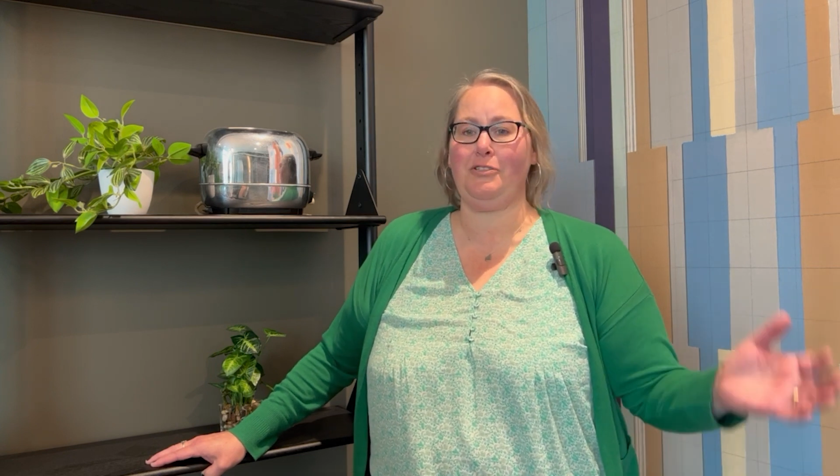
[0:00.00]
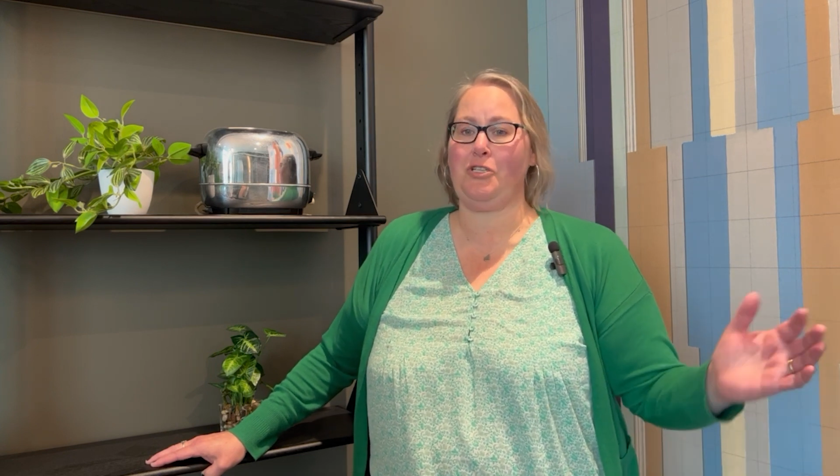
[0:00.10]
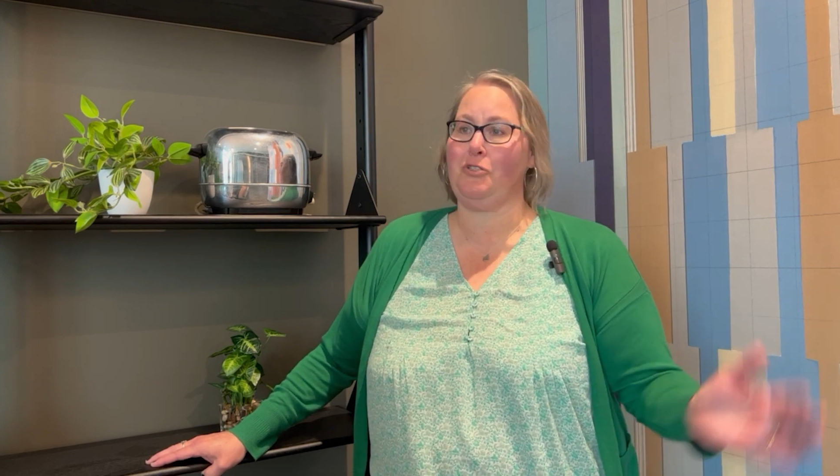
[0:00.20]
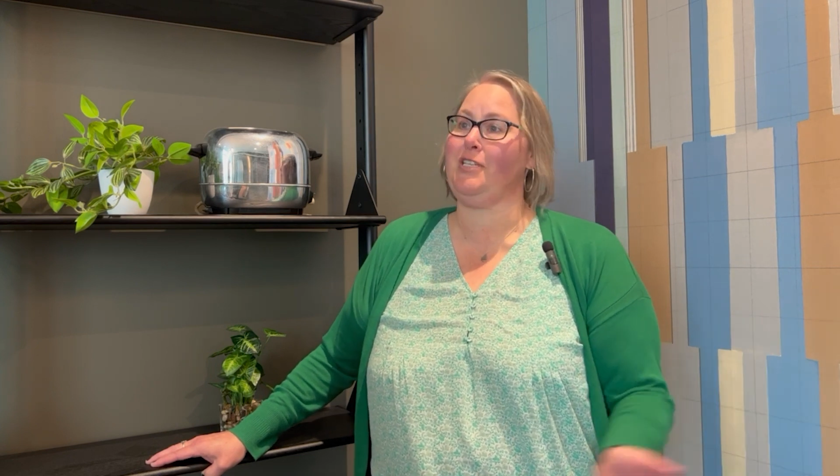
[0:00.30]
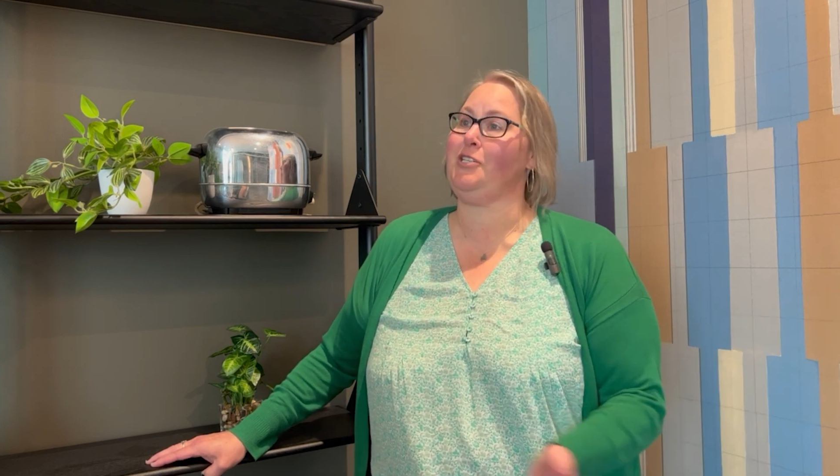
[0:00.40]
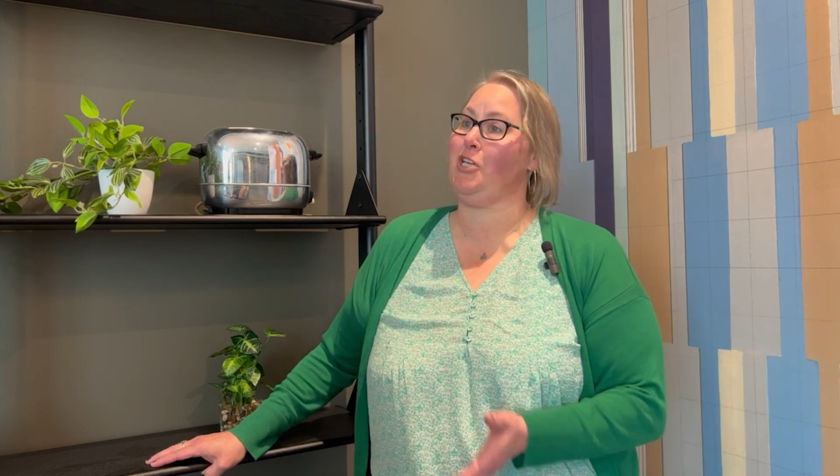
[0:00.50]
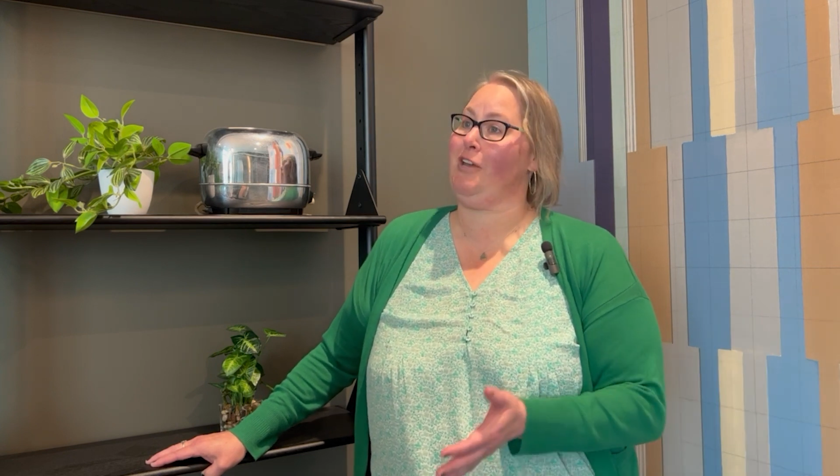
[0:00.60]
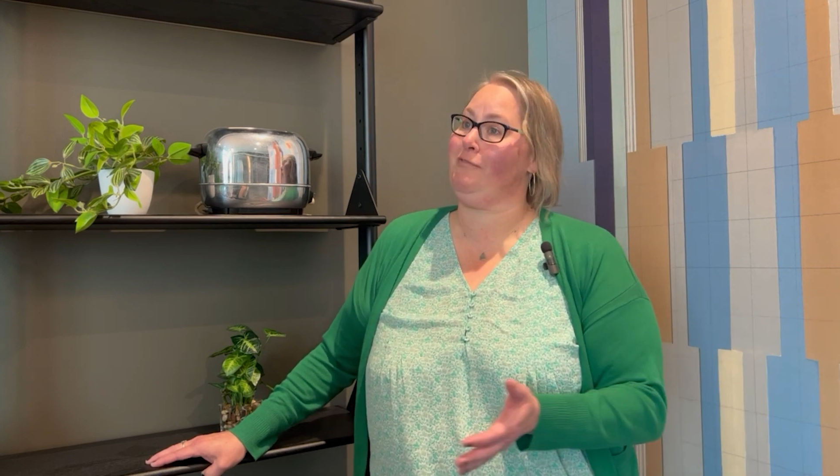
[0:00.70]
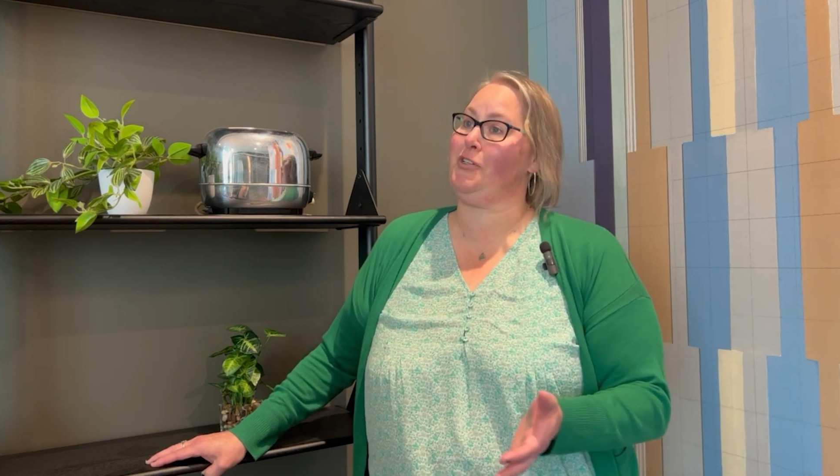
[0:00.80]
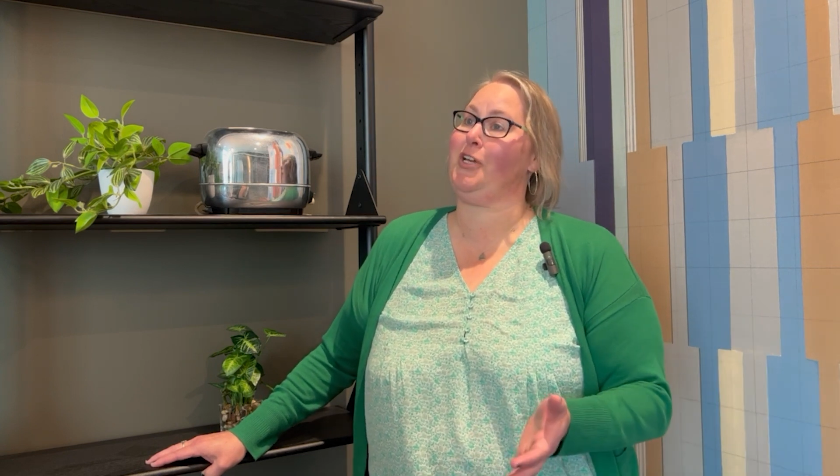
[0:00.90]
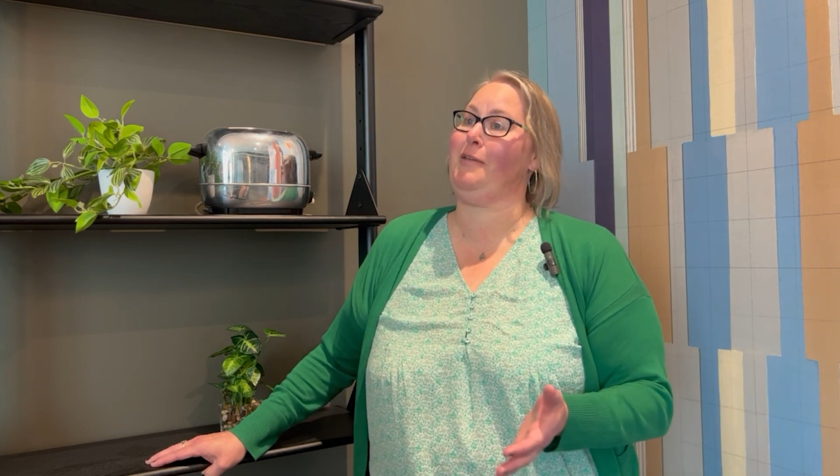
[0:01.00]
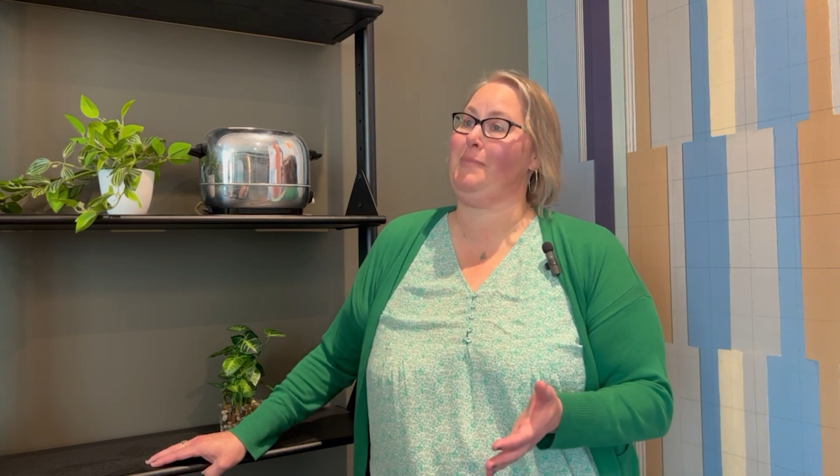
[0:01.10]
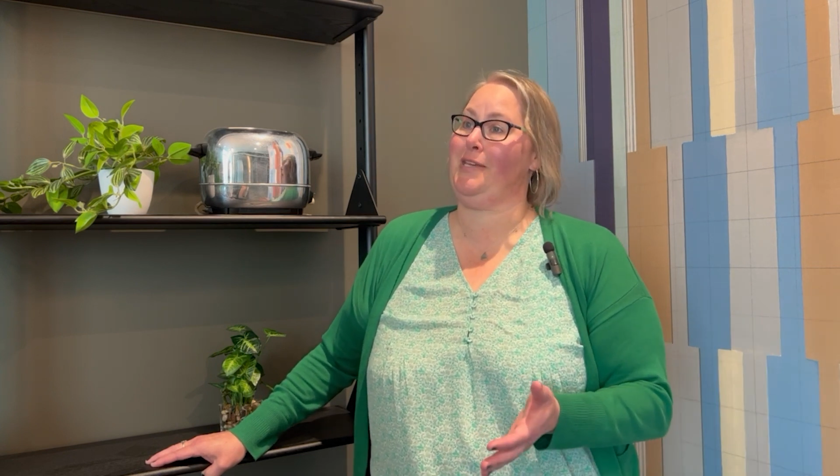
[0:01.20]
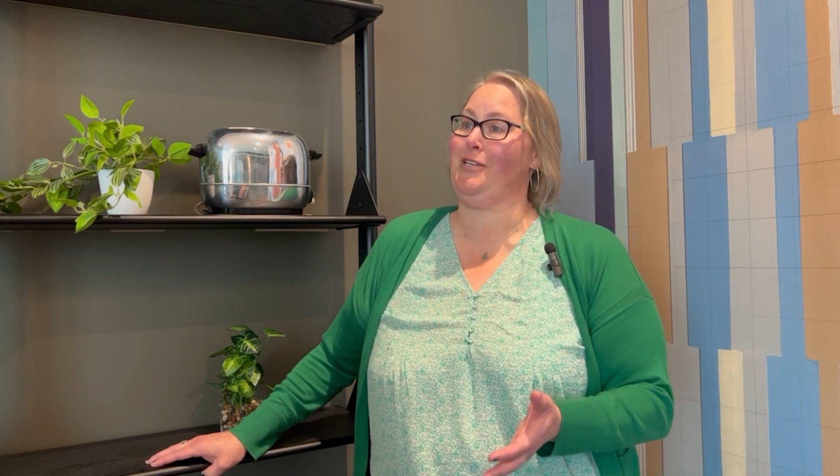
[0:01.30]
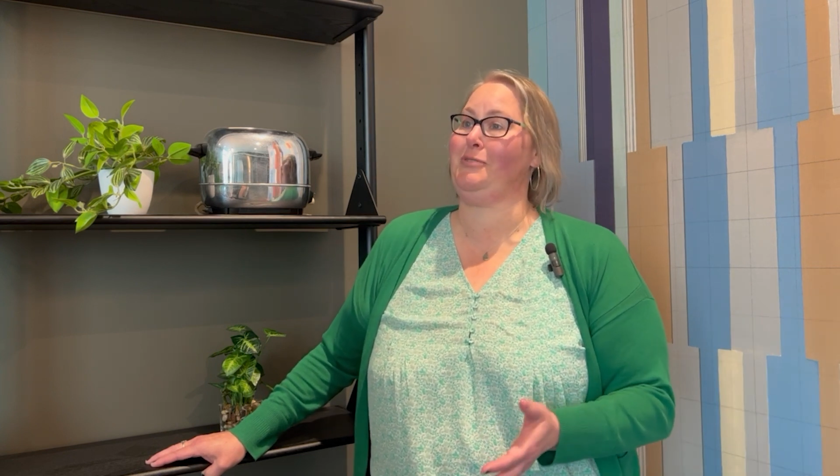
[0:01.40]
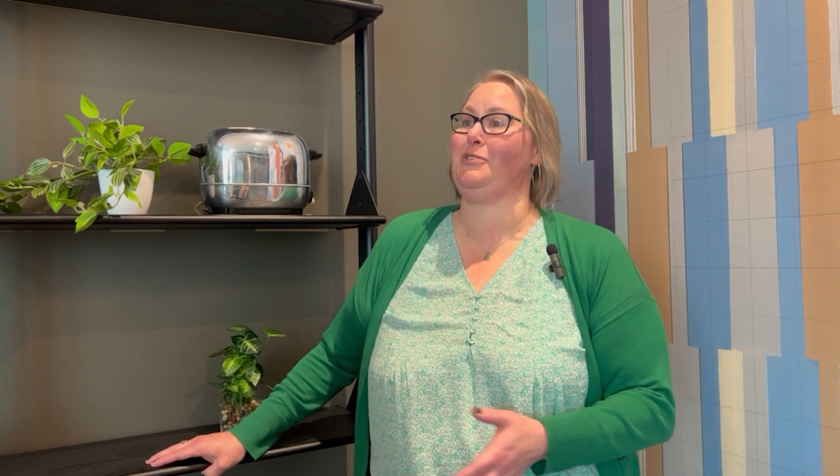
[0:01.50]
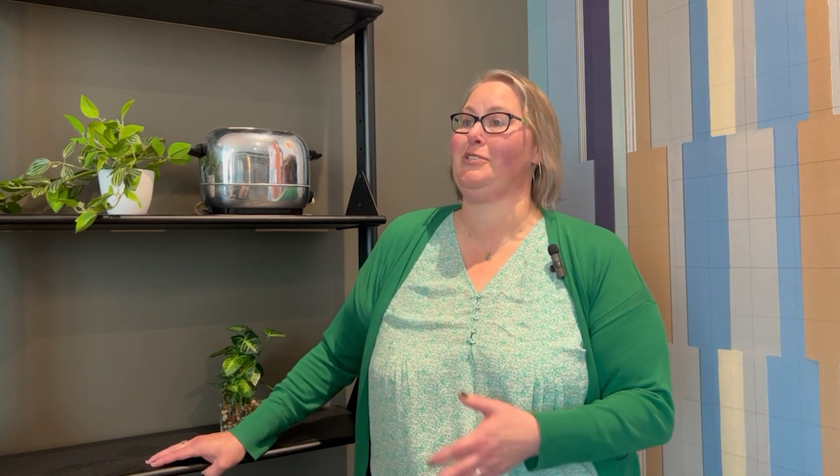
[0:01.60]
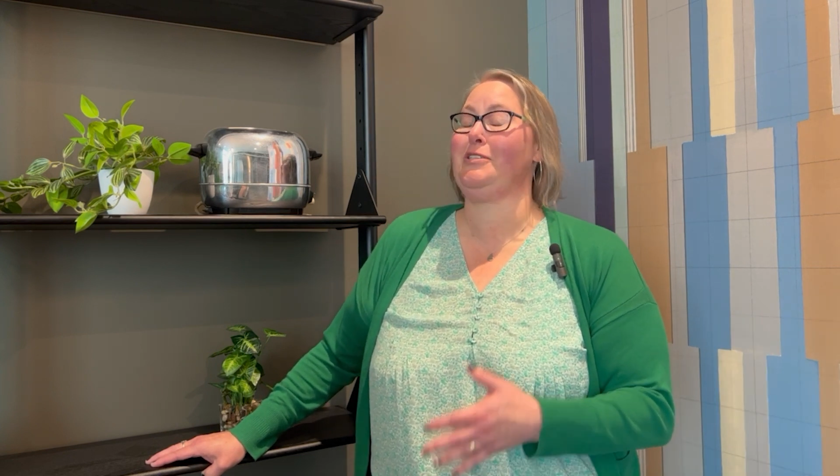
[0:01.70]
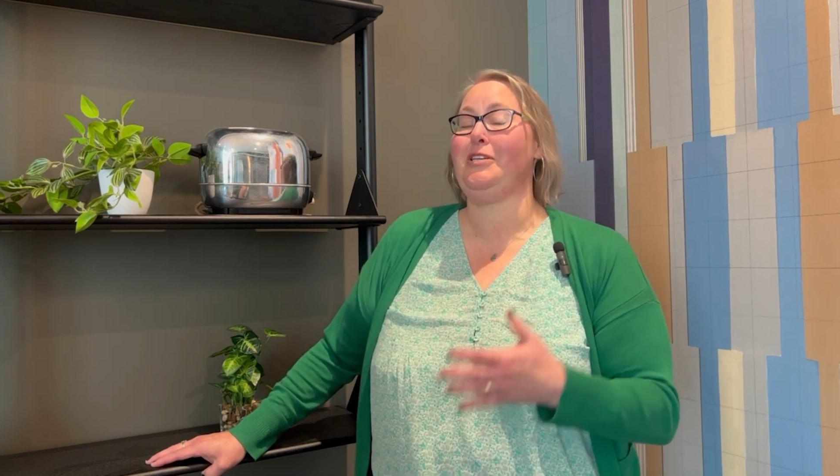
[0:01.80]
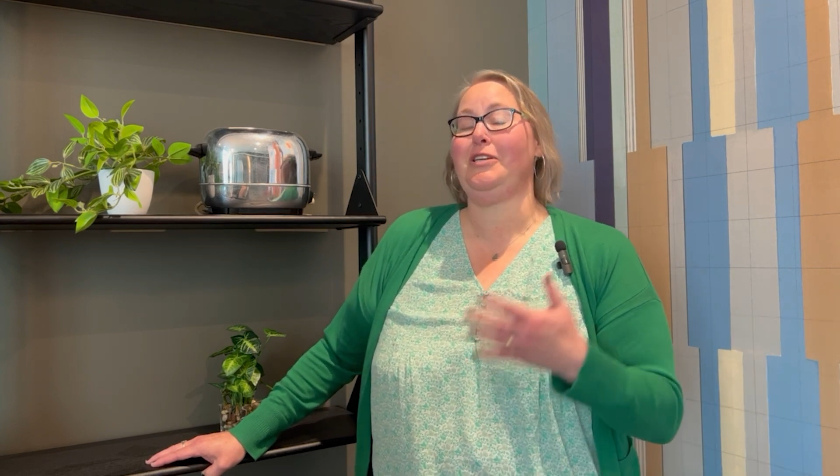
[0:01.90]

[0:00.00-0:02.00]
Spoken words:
Josie Schaefer came in and was